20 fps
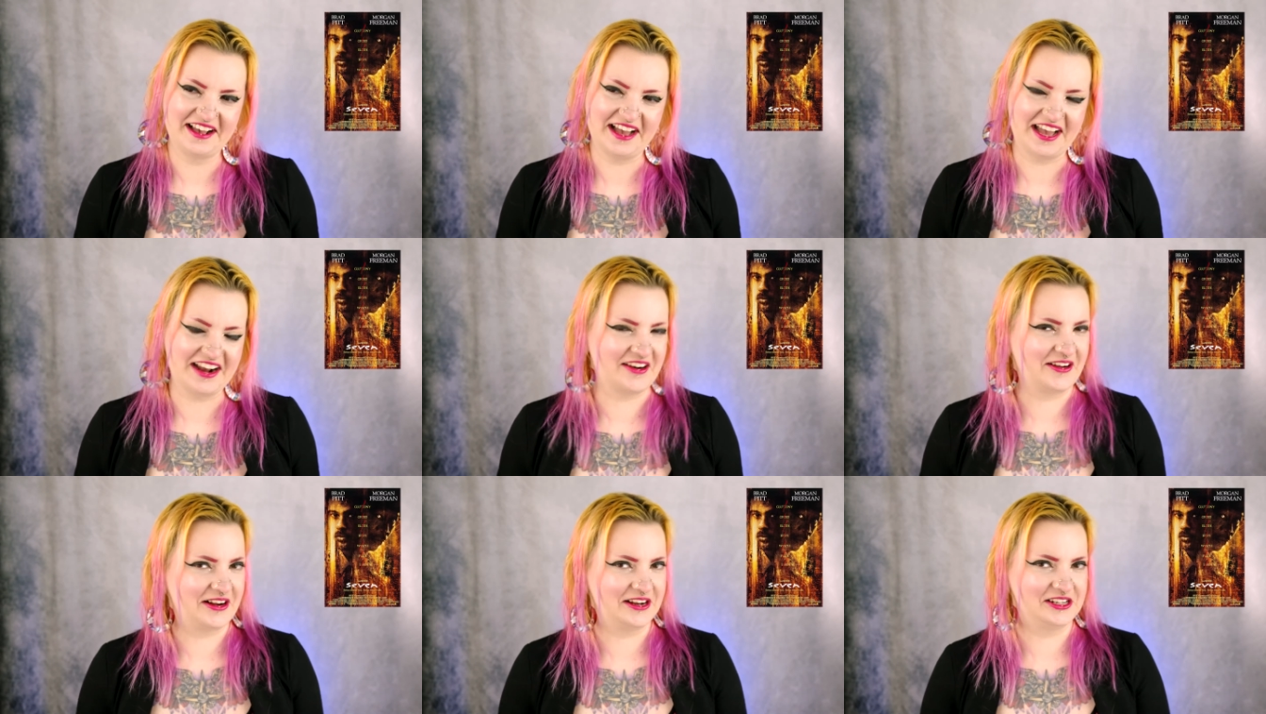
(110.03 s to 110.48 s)
I
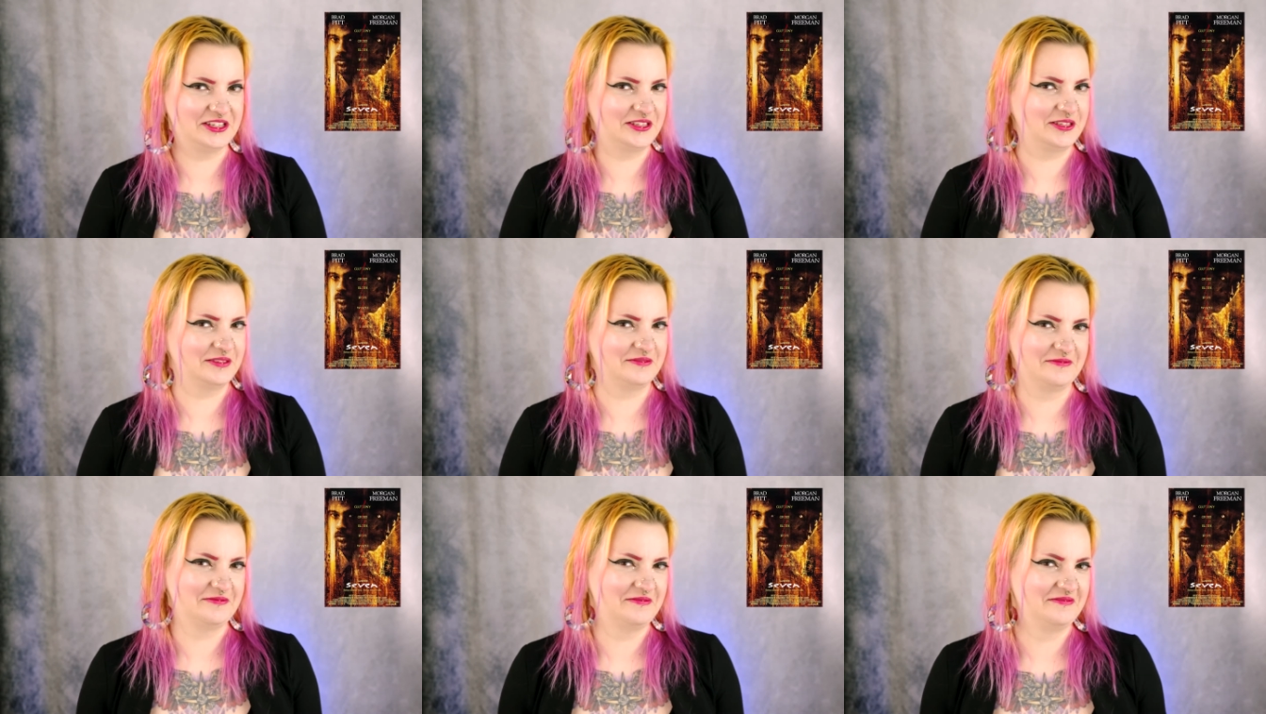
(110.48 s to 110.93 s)
don't know, I just
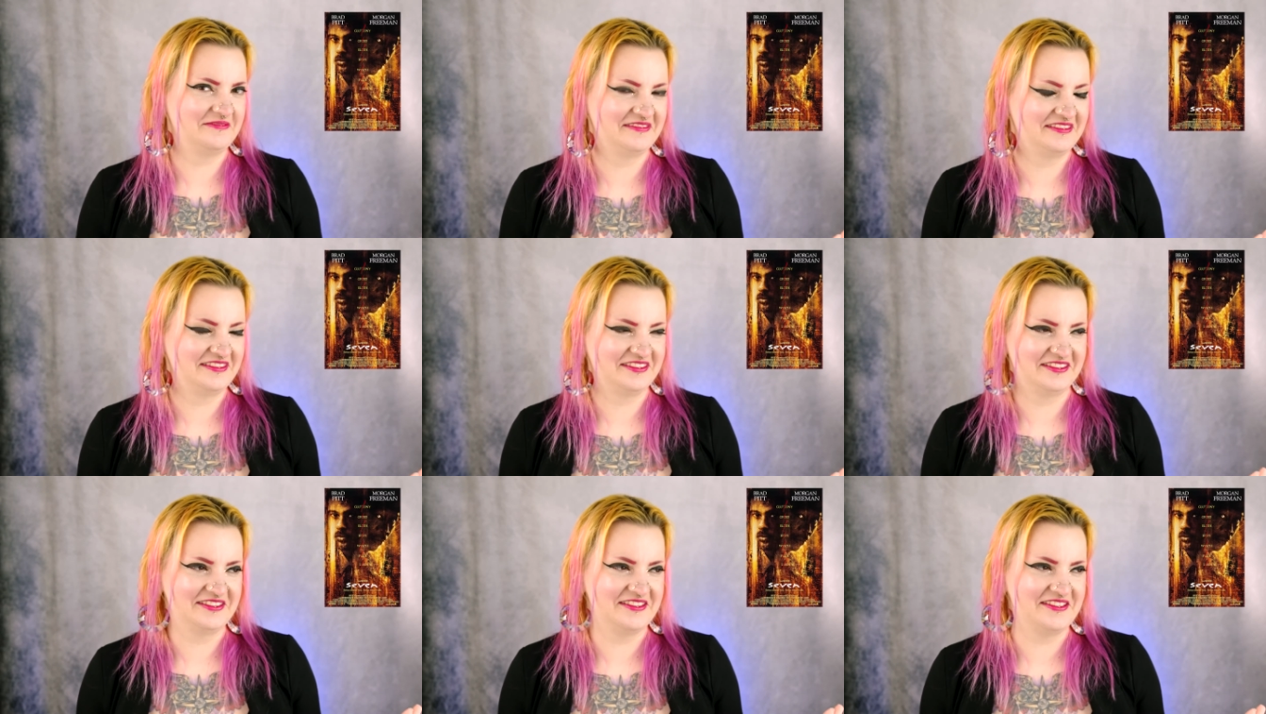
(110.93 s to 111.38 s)

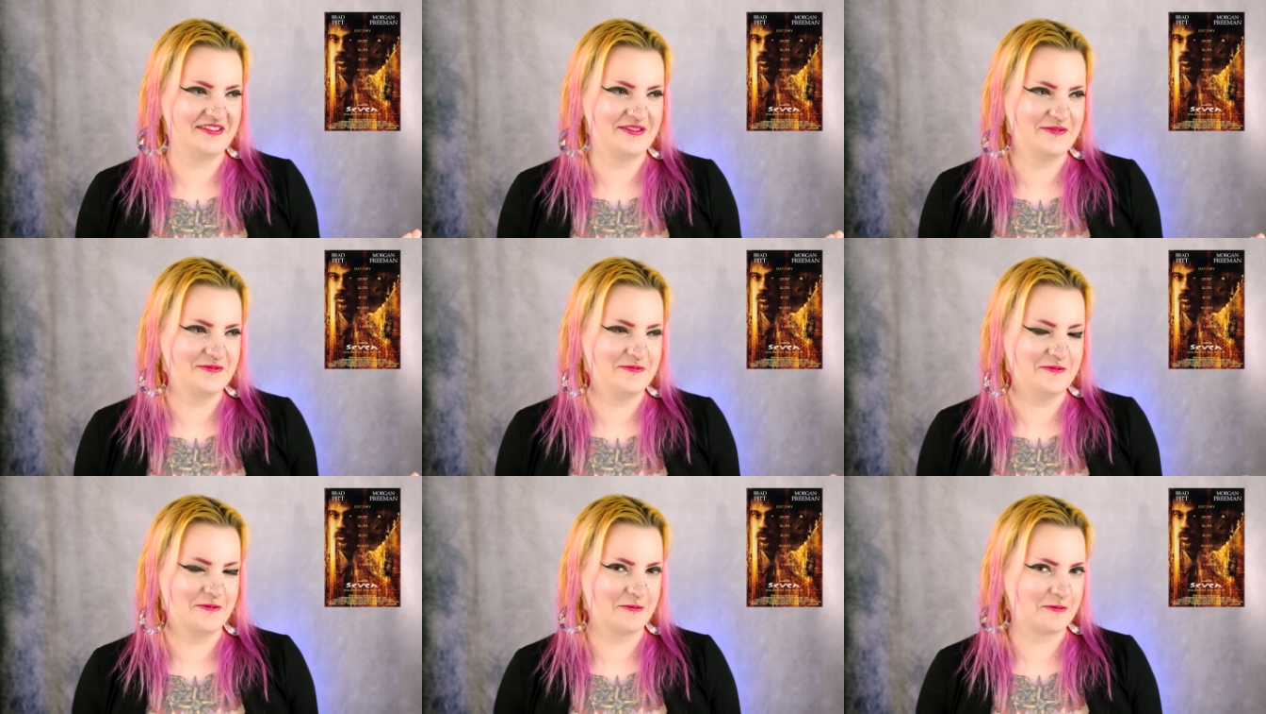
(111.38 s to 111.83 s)

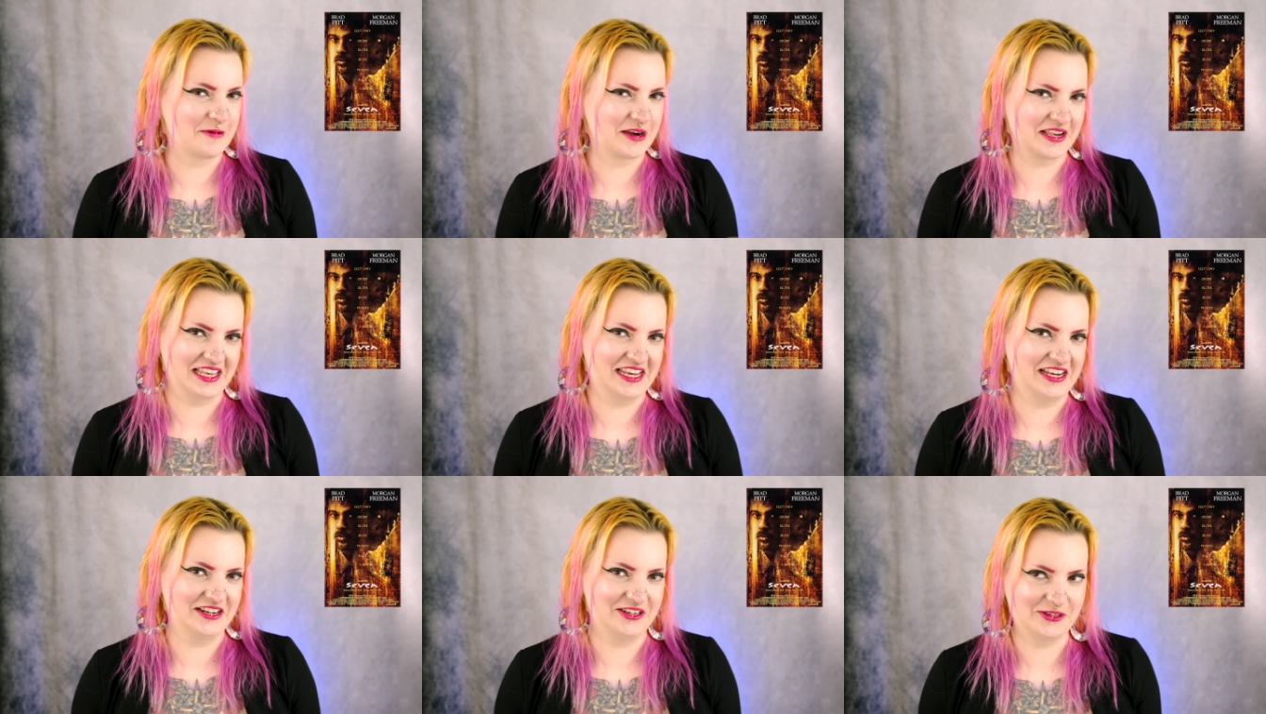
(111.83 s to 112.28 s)

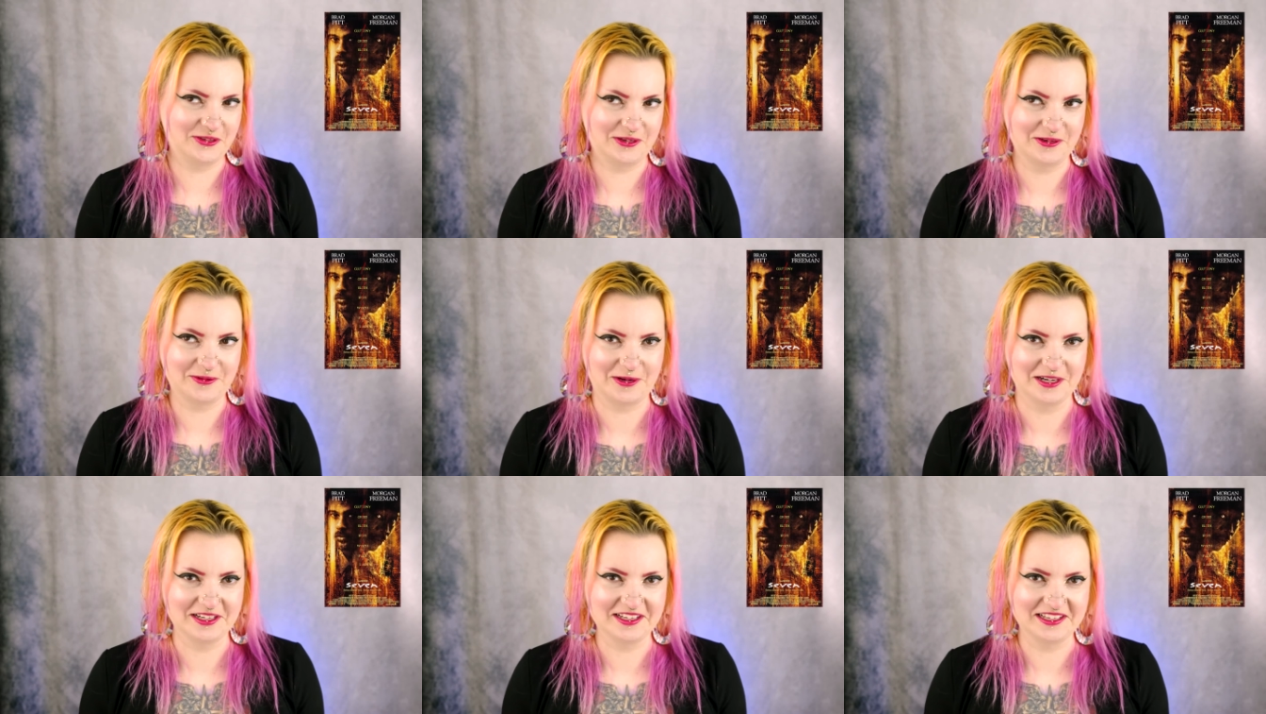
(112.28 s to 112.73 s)
really enjoyed
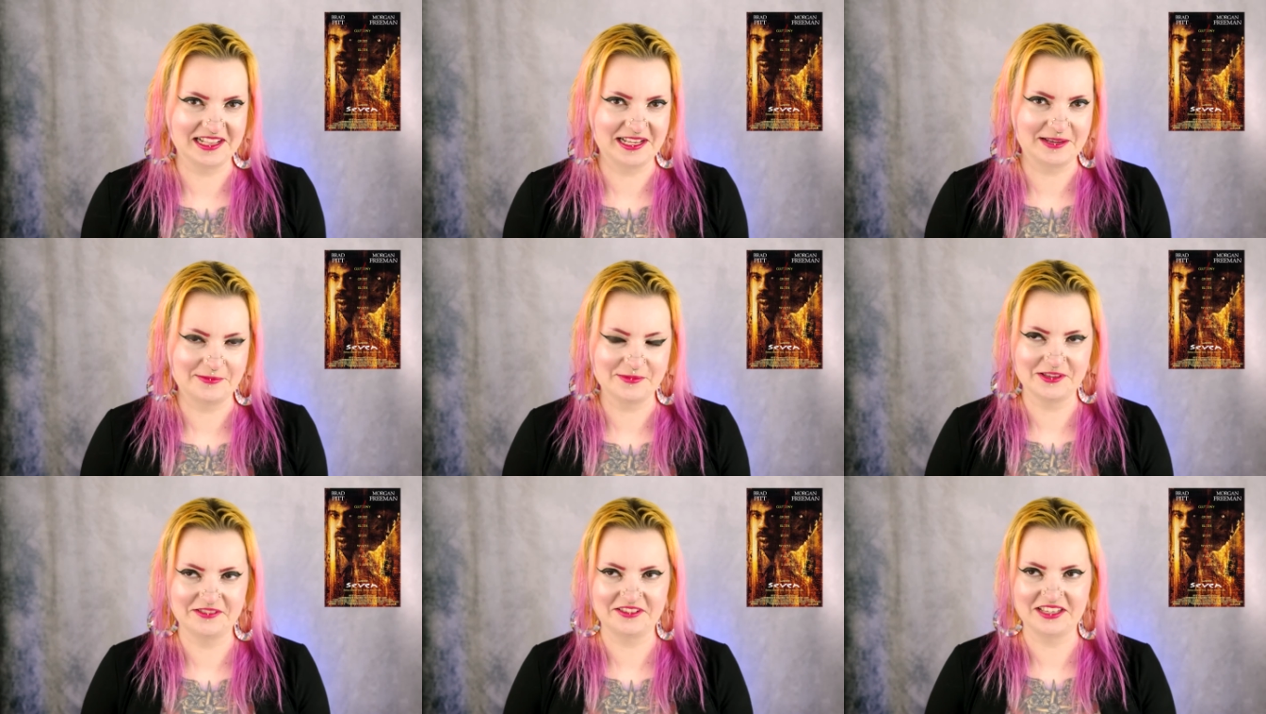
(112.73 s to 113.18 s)
watching that
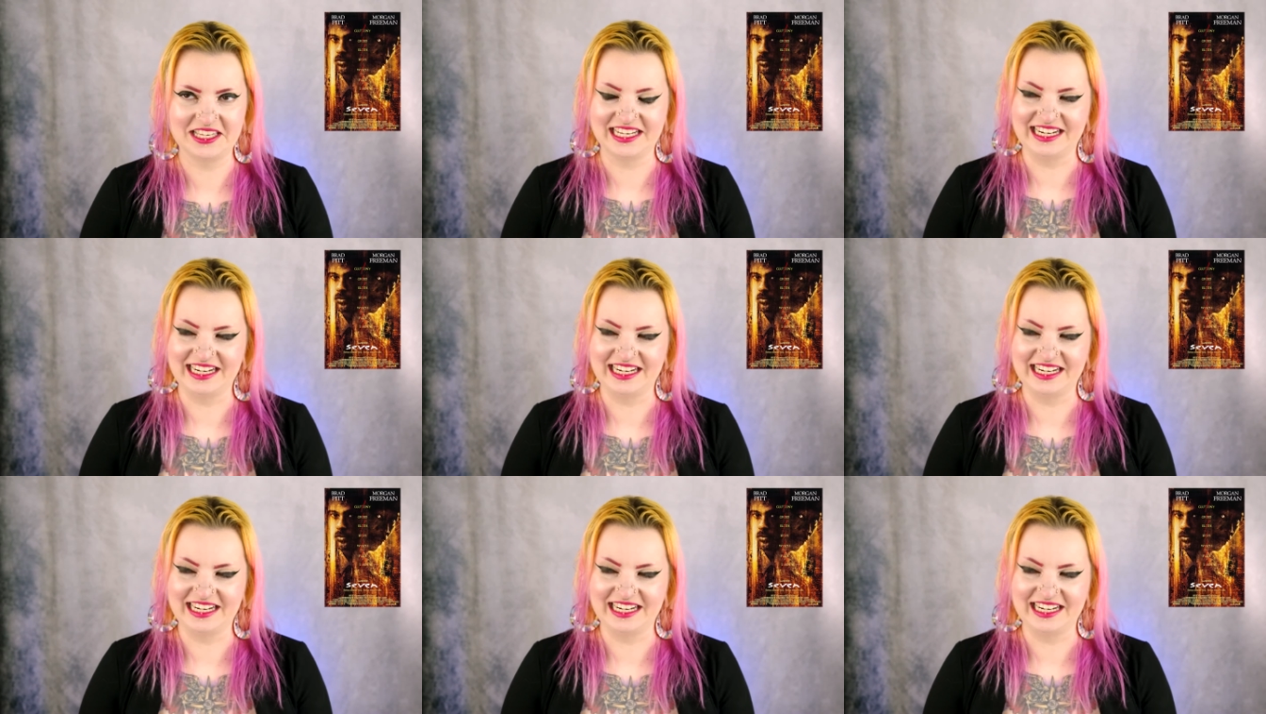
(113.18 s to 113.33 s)
movie,